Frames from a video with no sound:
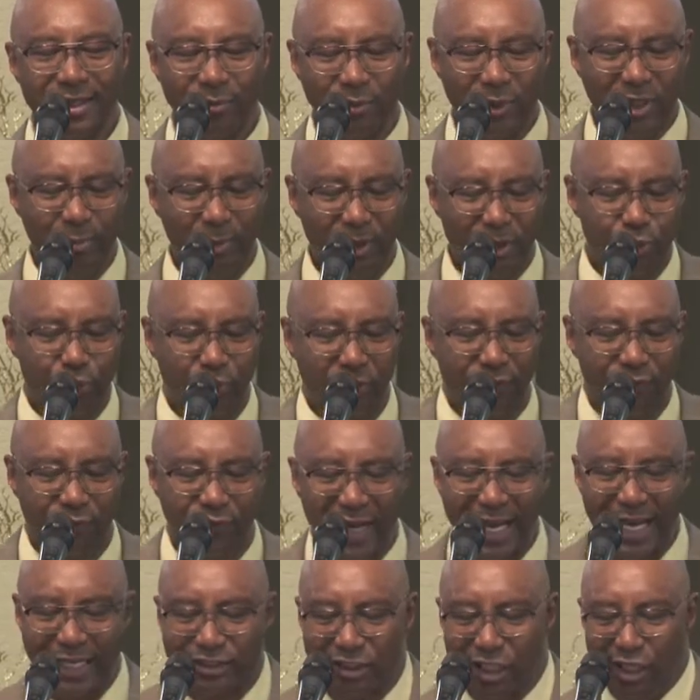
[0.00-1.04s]
We must
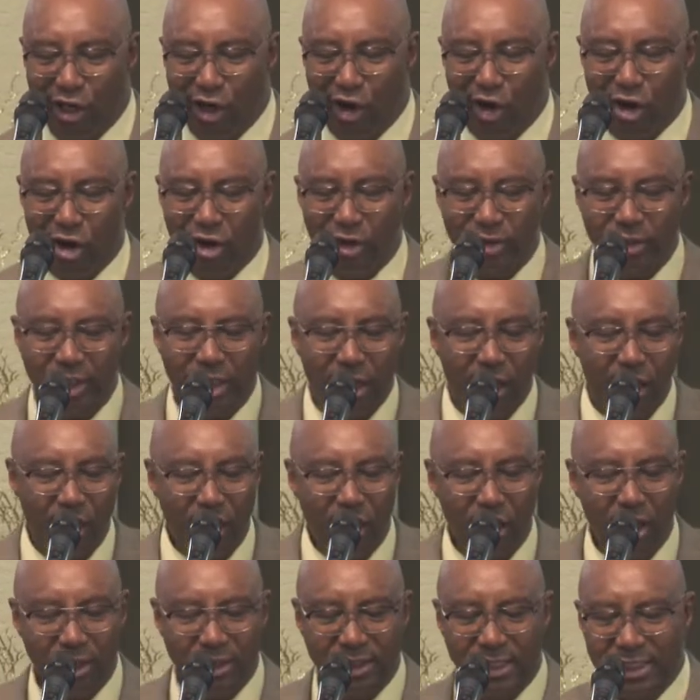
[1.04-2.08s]
reflect on,
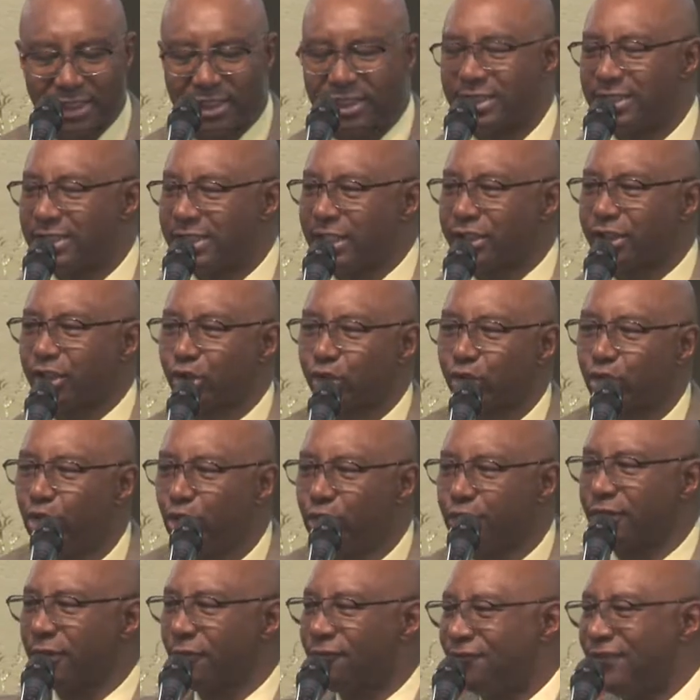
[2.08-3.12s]
on this, this
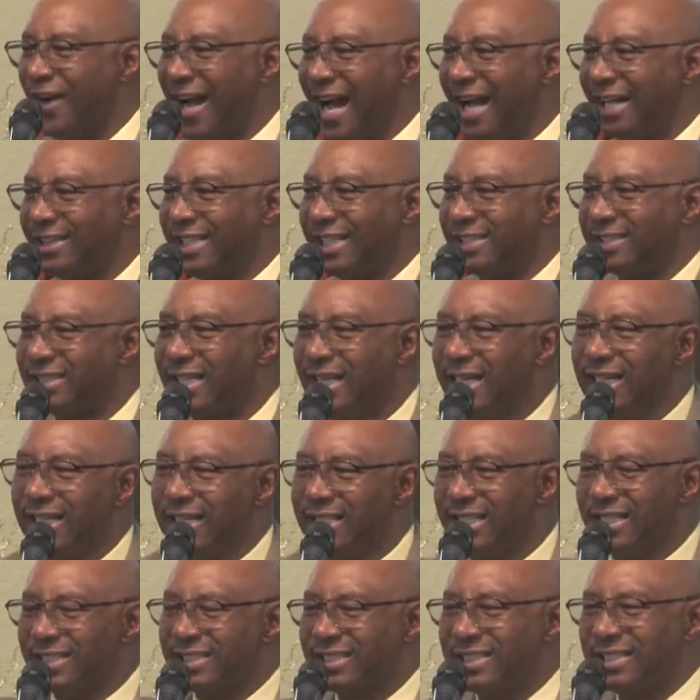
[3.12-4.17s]
crucified, this,
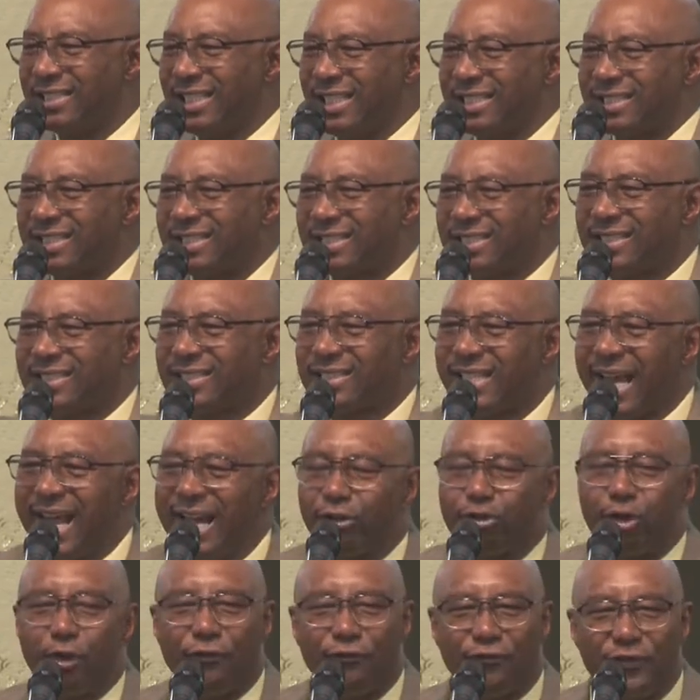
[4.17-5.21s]
this, this
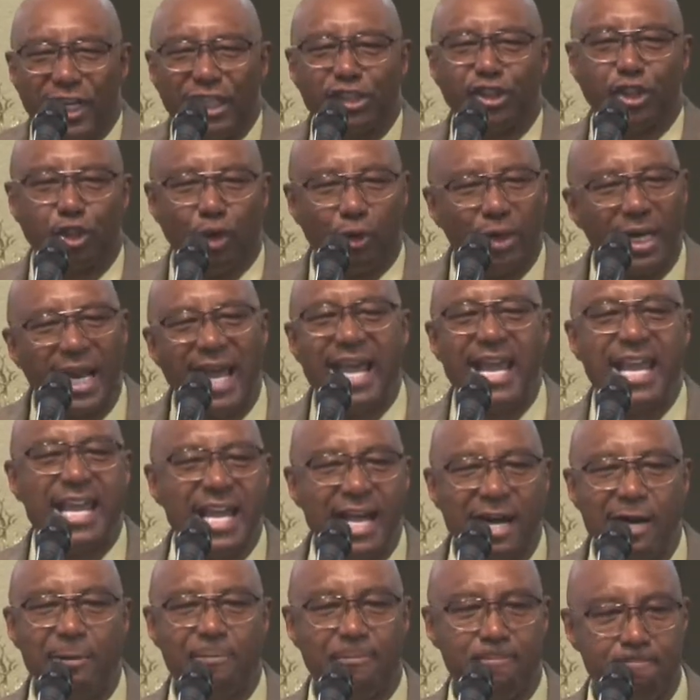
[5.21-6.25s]
sacrificial
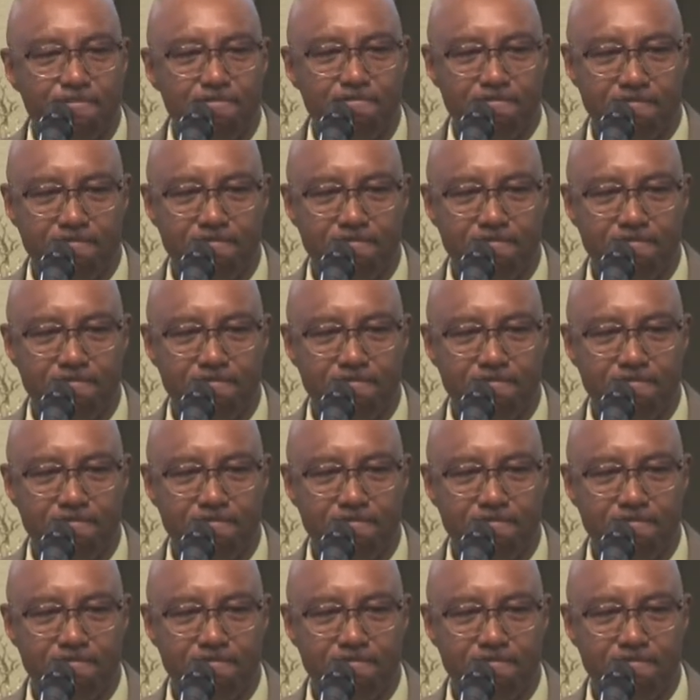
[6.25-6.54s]
lamb.